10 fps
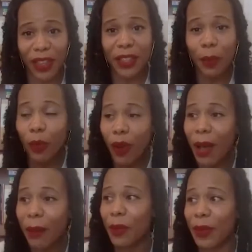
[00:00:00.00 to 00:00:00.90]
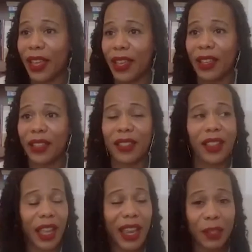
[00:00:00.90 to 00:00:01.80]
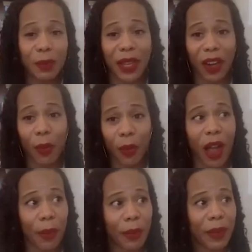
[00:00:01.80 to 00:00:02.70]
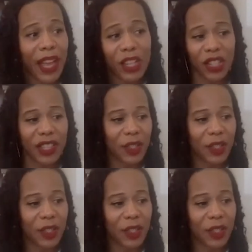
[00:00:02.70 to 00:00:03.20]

I think the problem is, and has been our problem nationally,